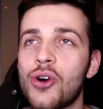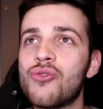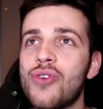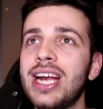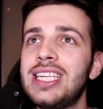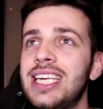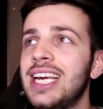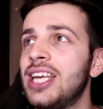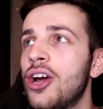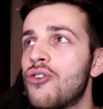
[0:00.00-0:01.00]

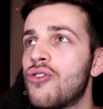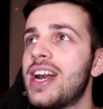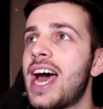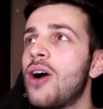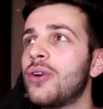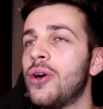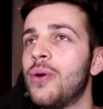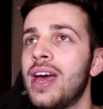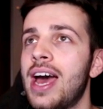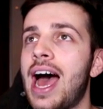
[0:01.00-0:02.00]
rated Ronaldo.
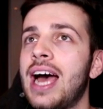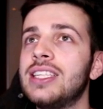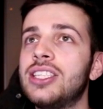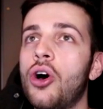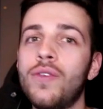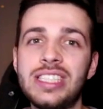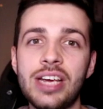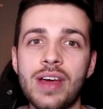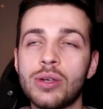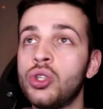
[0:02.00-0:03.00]
And obviously if
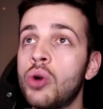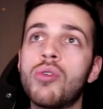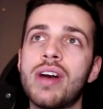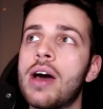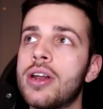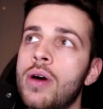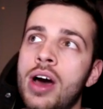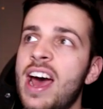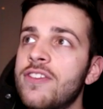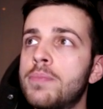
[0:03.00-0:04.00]
that was normal Ronaldo,
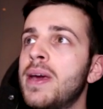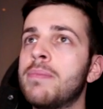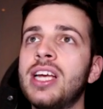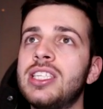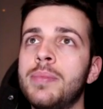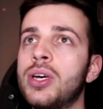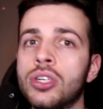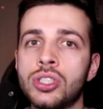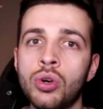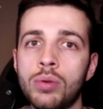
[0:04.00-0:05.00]
I'd have to pick Messi,
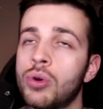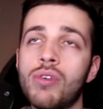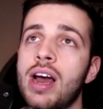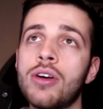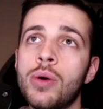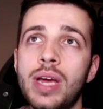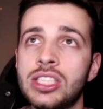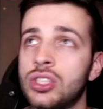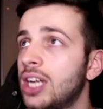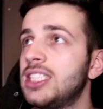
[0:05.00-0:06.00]
because normal Ronaldo
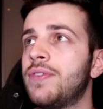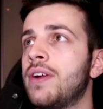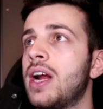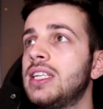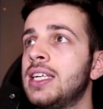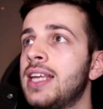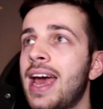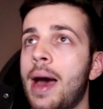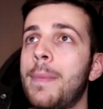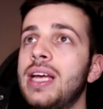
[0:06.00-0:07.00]
is 93 rated
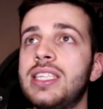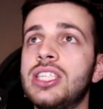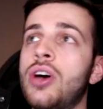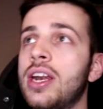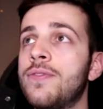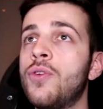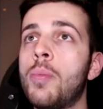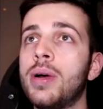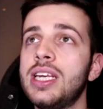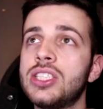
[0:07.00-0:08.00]
and Messi is 94.
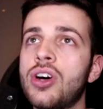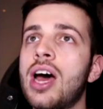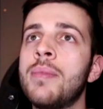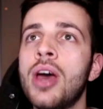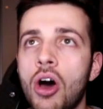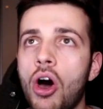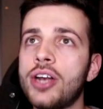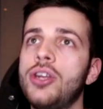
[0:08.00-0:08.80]
But this time I